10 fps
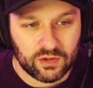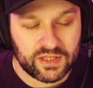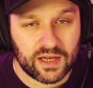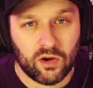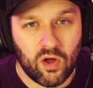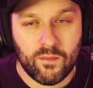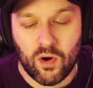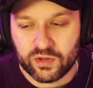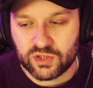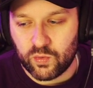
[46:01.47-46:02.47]
take a lot
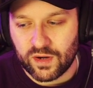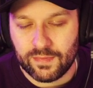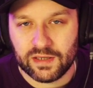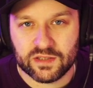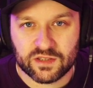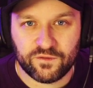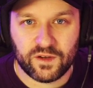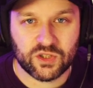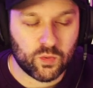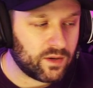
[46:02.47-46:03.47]
more than 20 million to
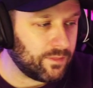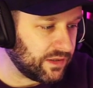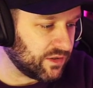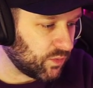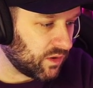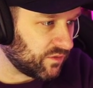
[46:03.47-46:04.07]
fix 20 million's worth of